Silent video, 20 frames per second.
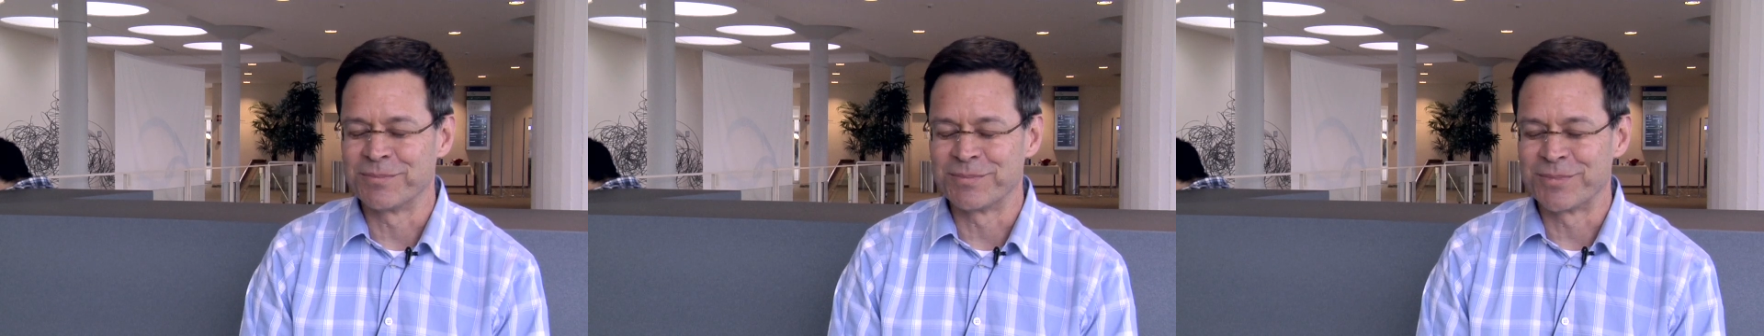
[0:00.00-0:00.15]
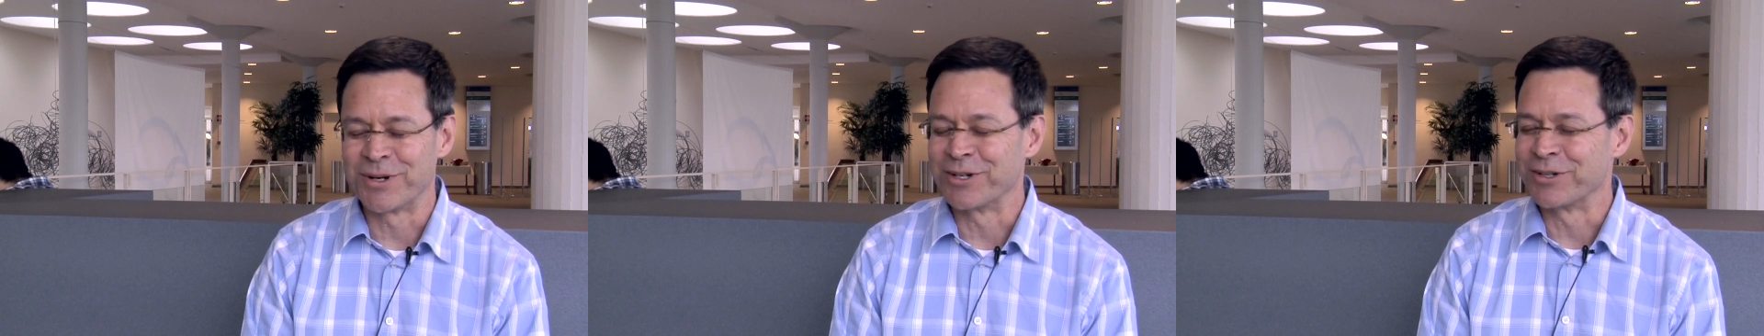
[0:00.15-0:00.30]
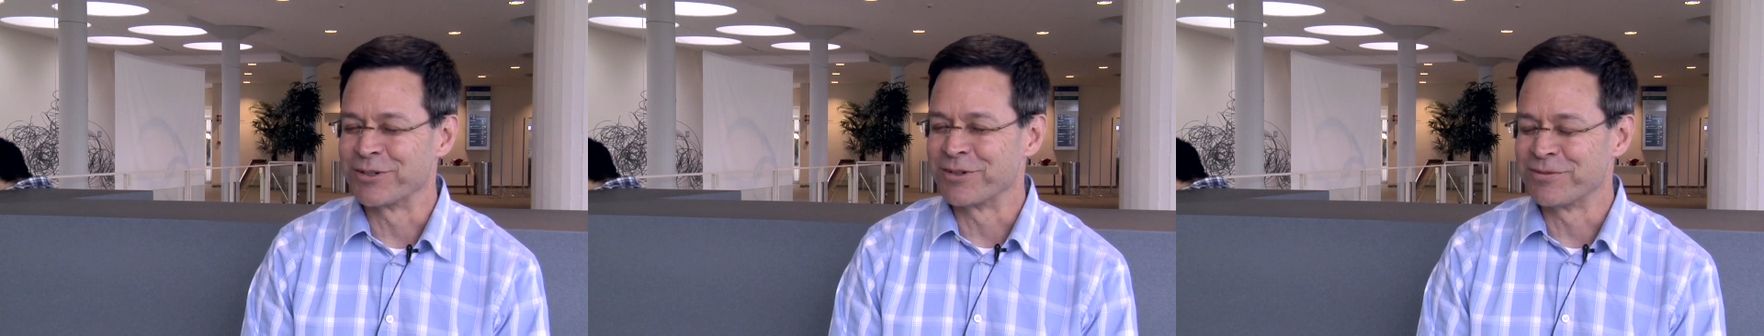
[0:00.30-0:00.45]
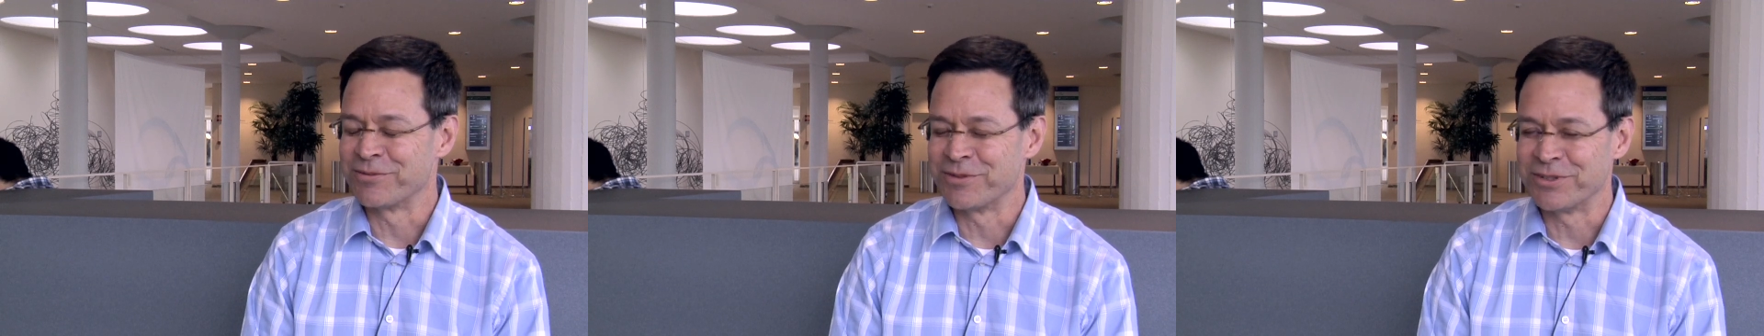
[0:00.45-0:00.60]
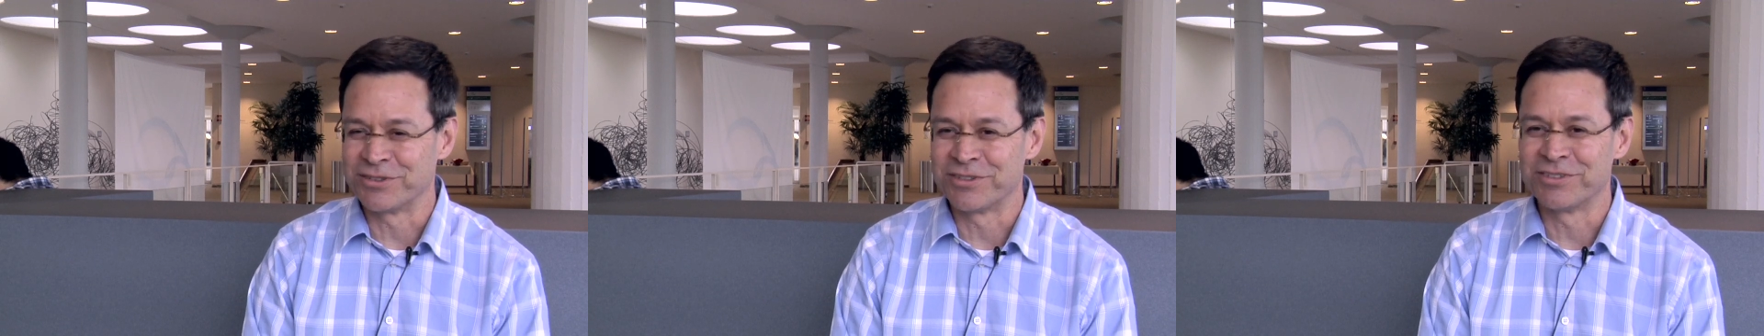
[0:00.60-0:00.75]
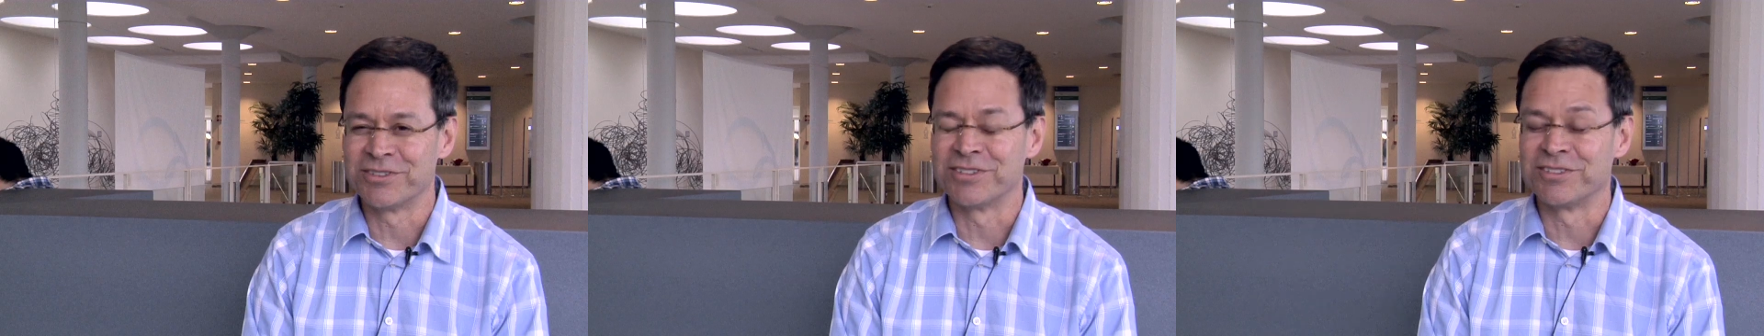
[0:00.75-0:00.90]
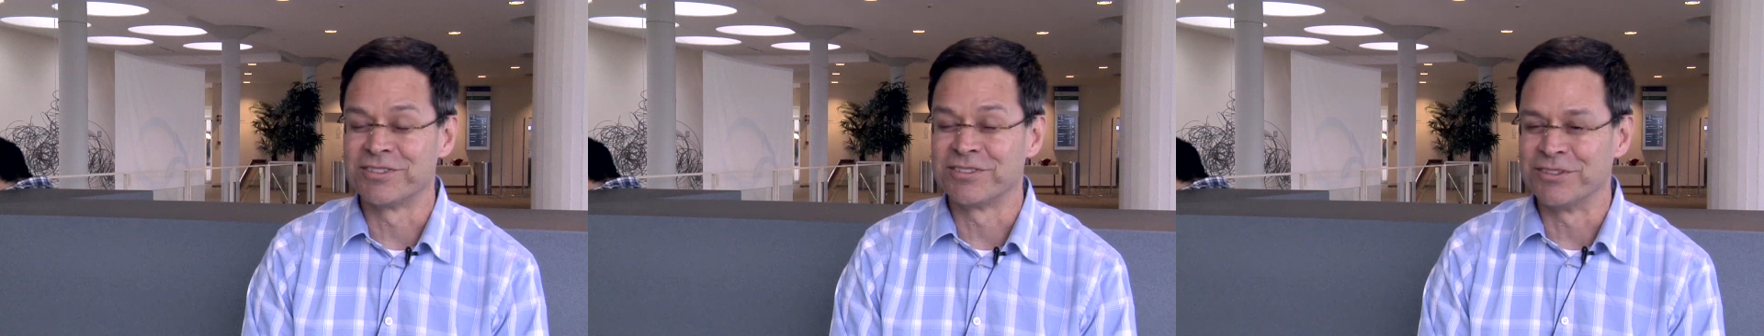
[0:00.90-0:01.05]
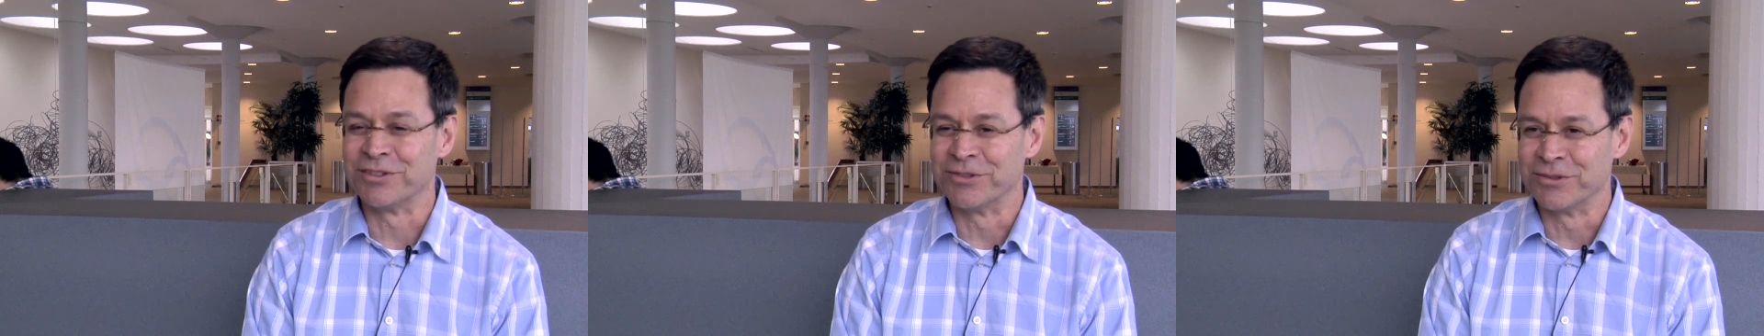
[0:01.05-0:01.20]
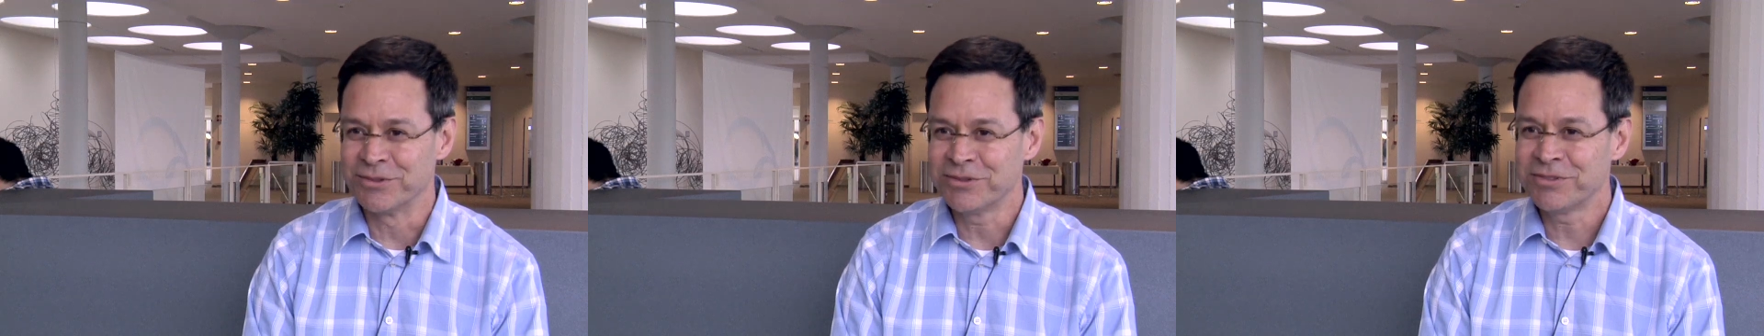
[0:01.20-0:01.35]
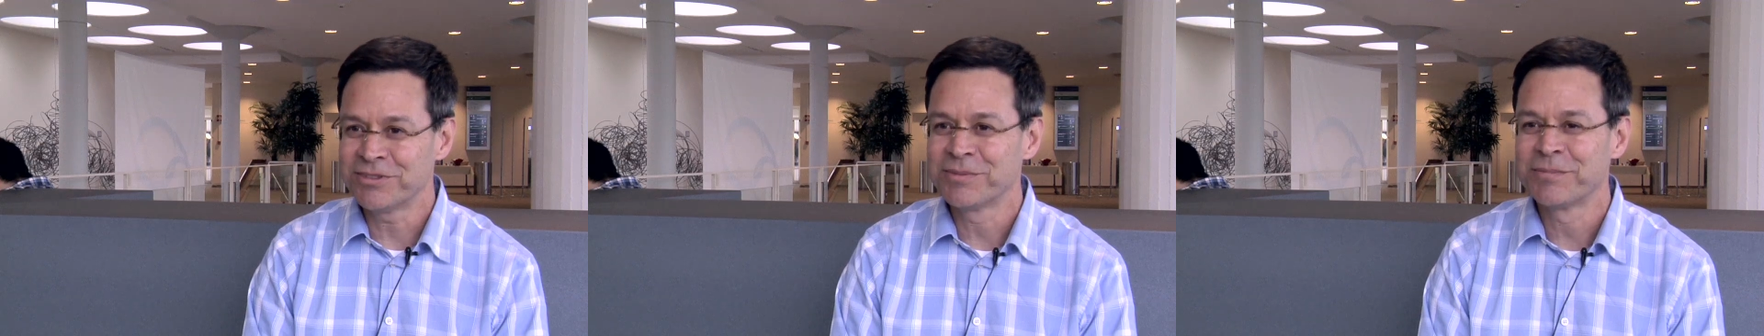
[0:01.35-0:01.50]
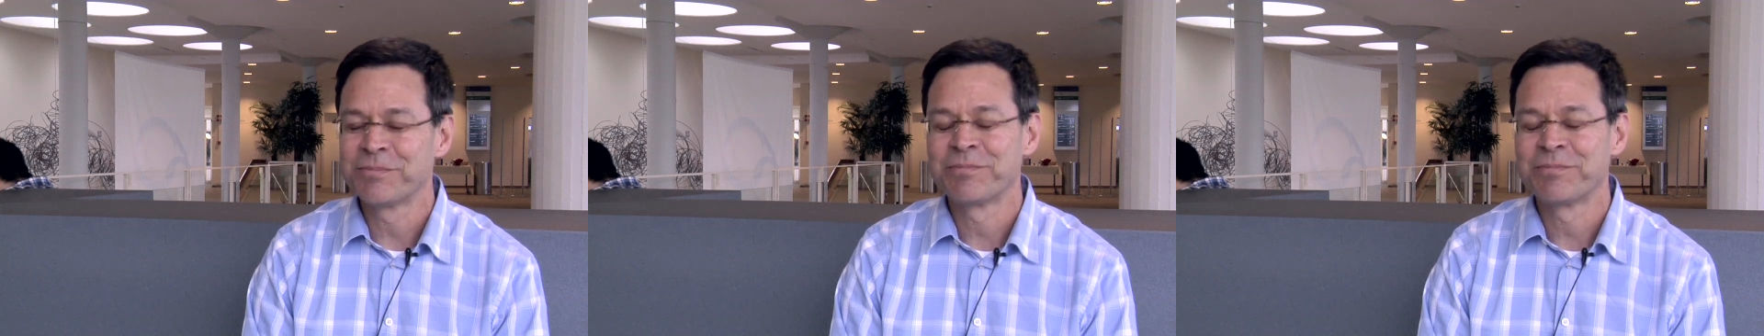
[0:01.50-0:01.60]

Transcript: particle physicists use.